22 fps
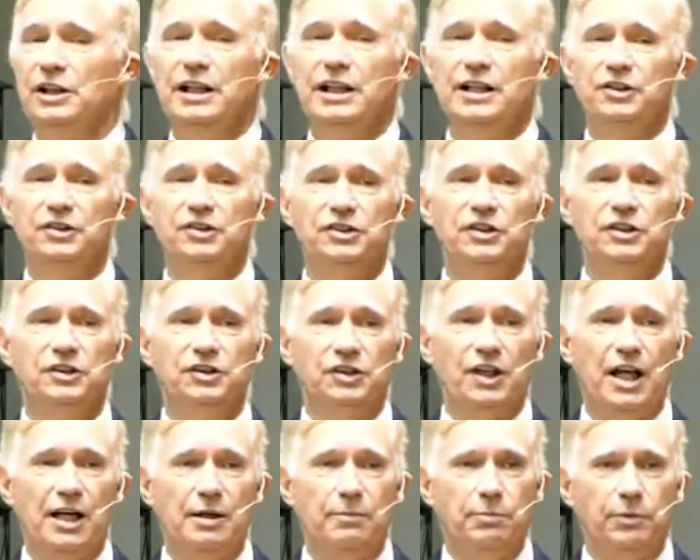to his
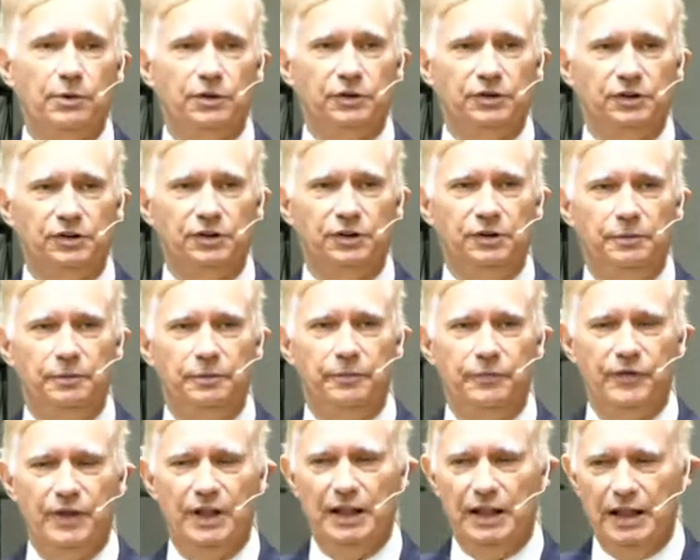disciples.
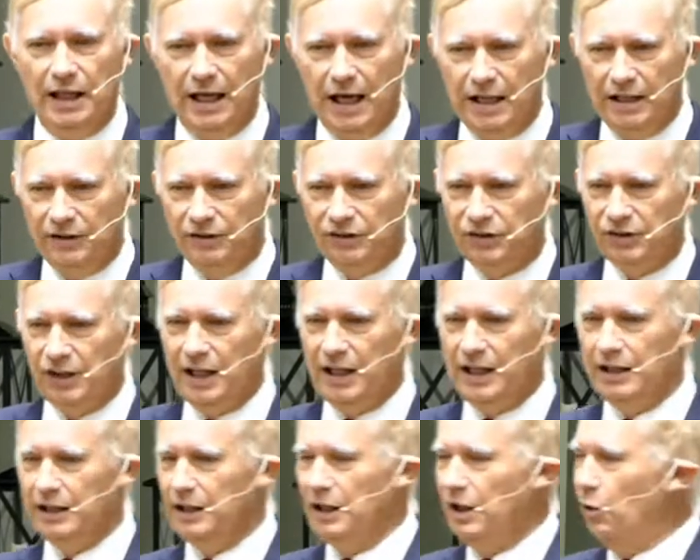And, and he's
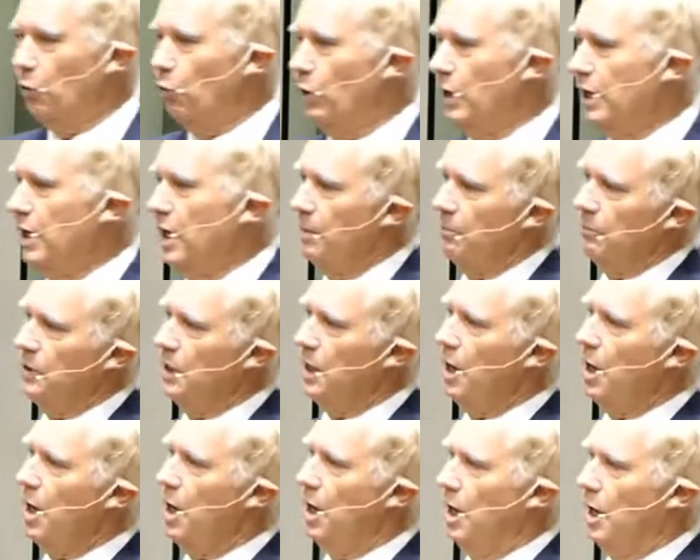saying, when I'm
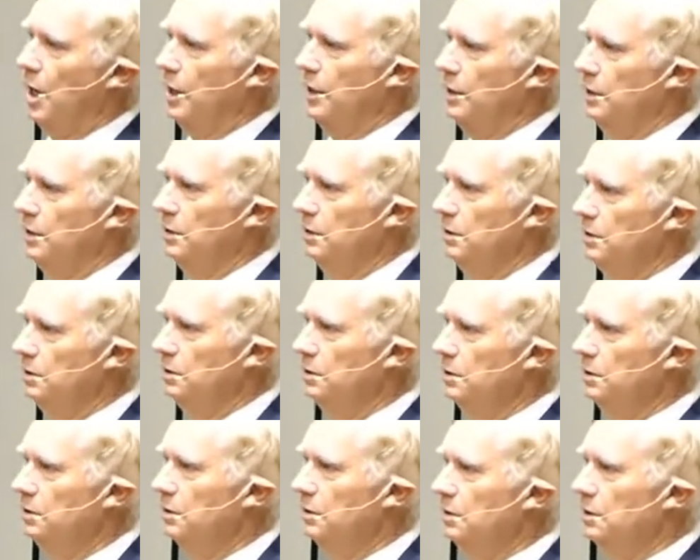gone,
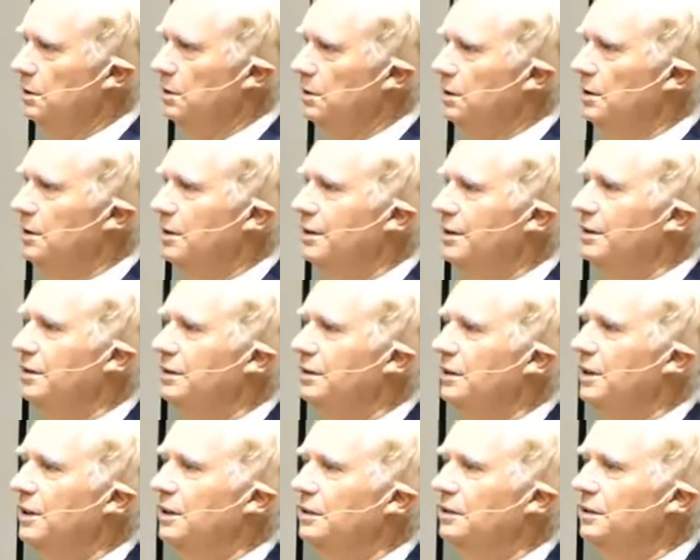
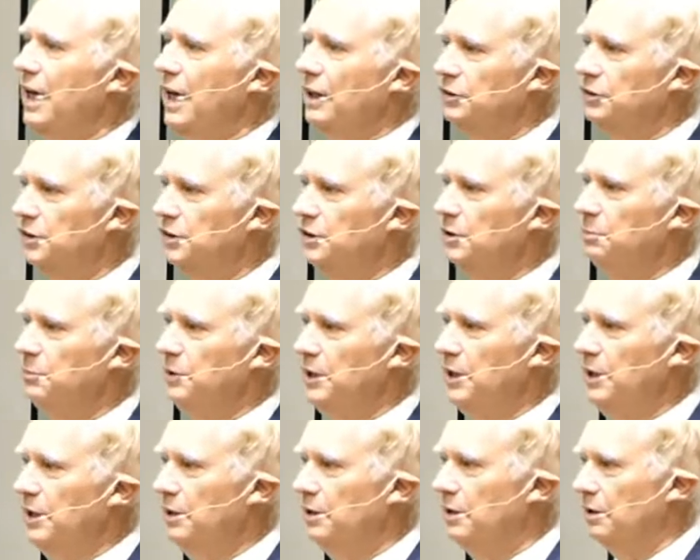I'll still
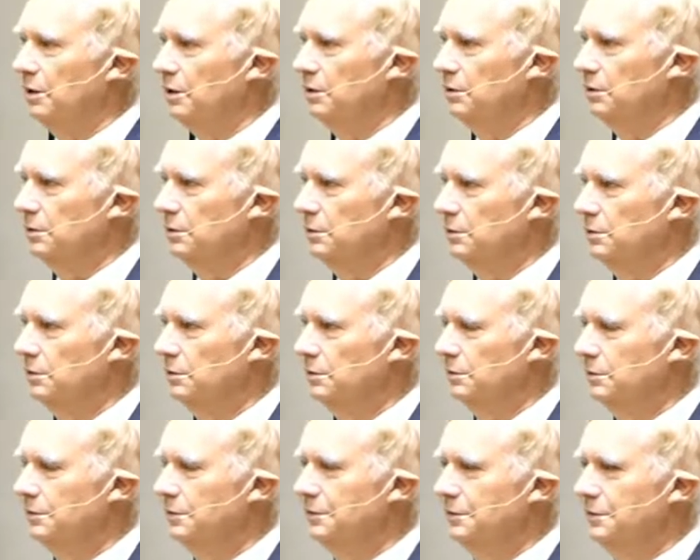be here.
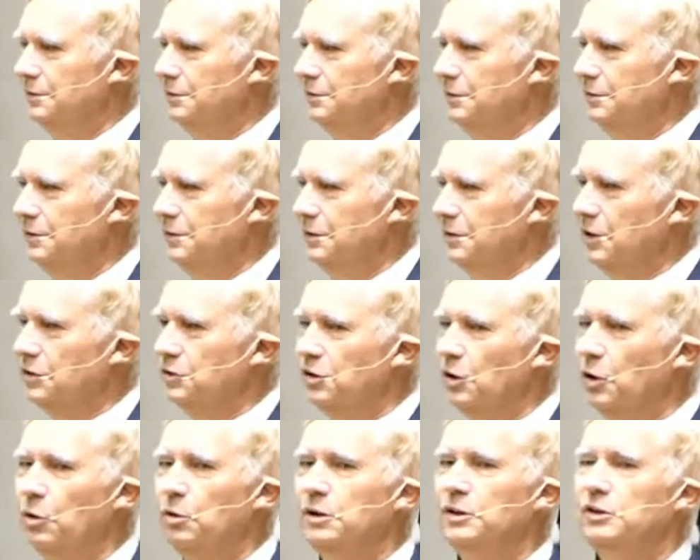
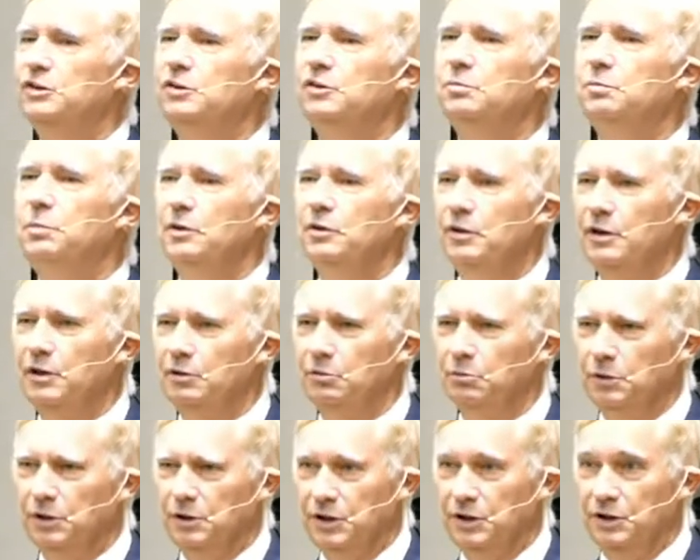Because the Holy
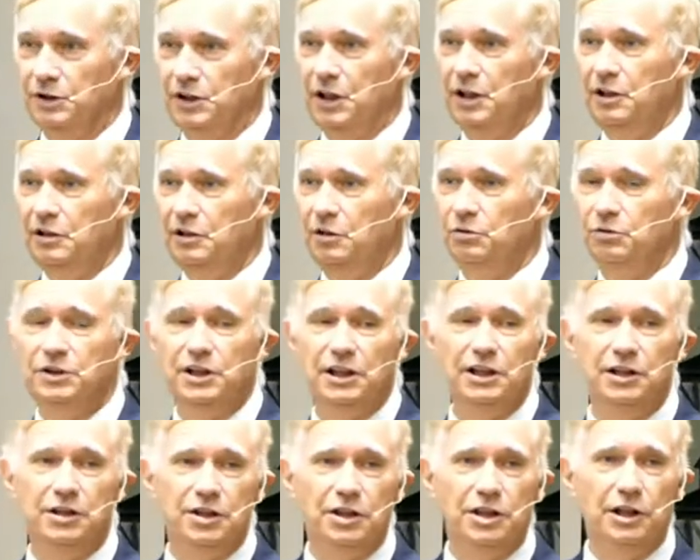Spirit will continue
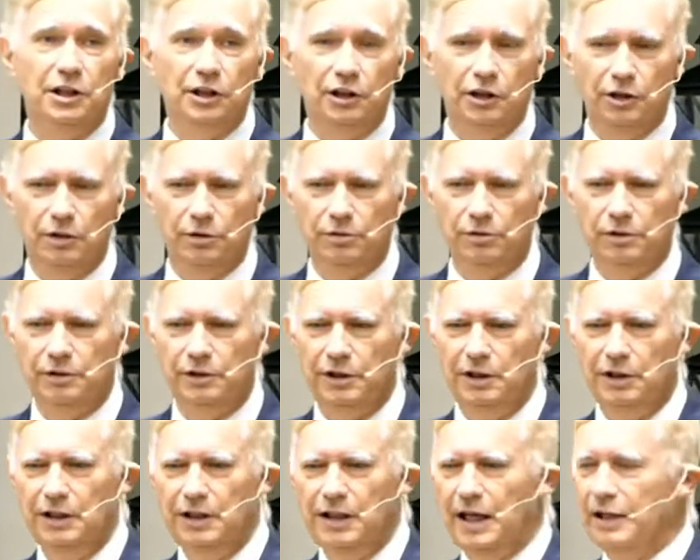teaching you,
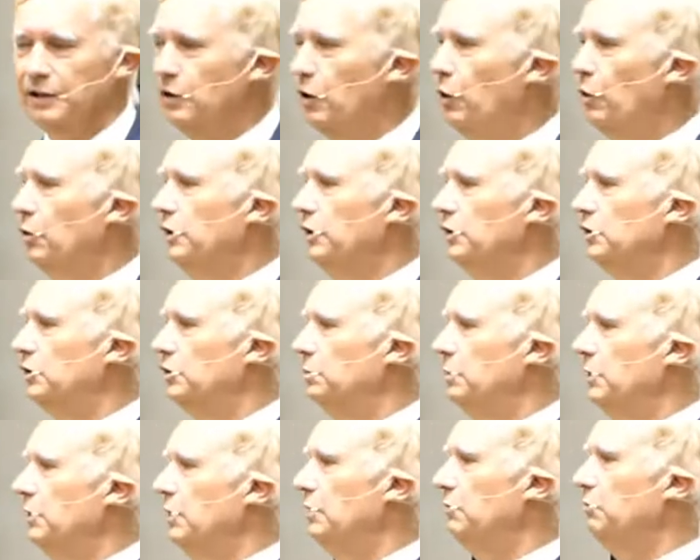and the Holy
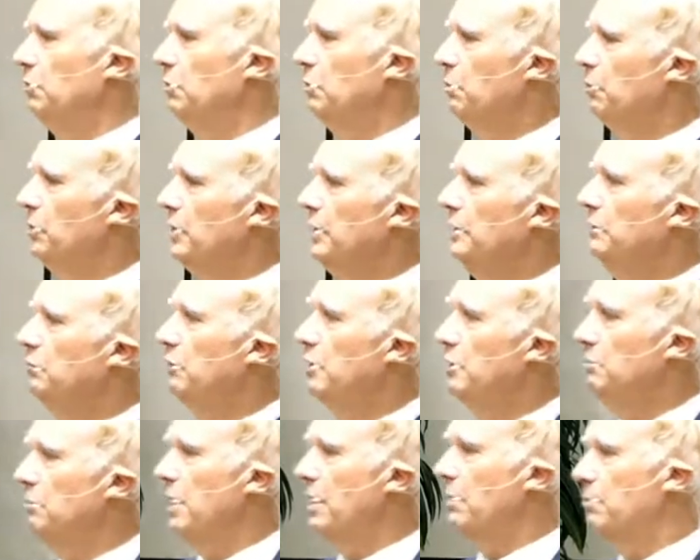Spirit will bring
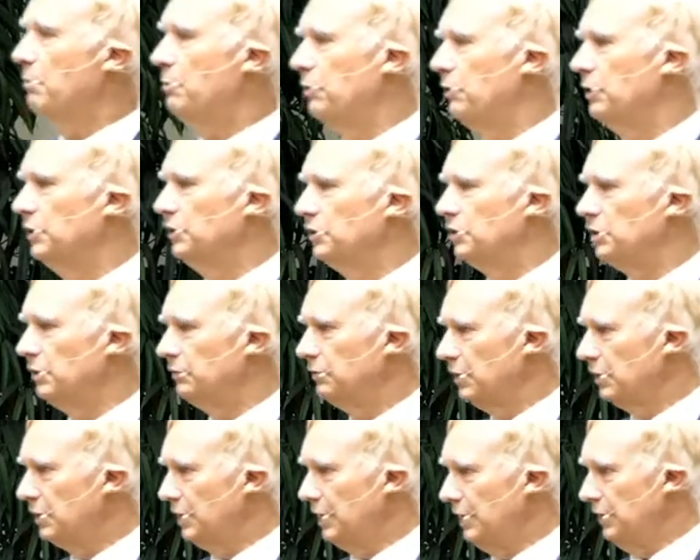remembrance
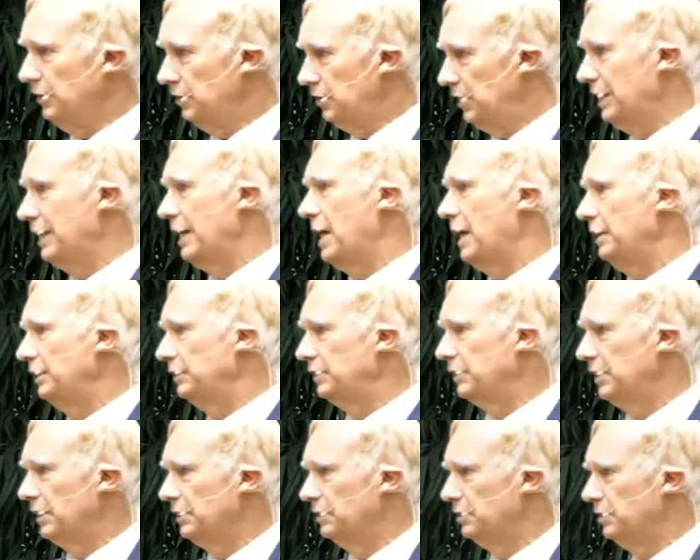of the things that I
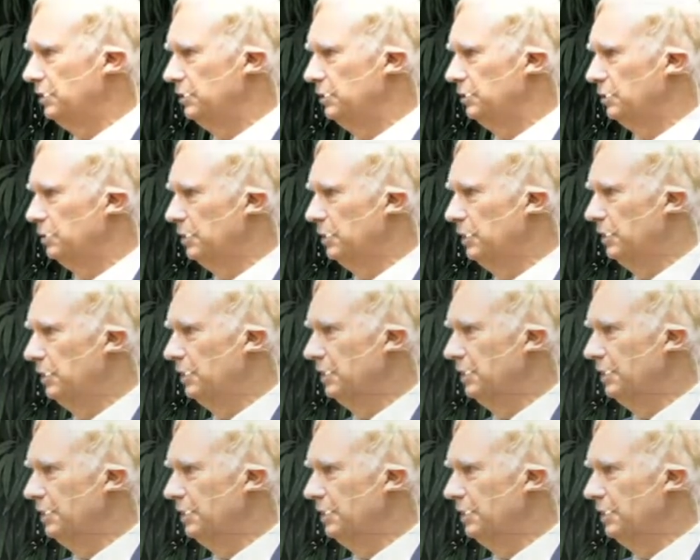said to you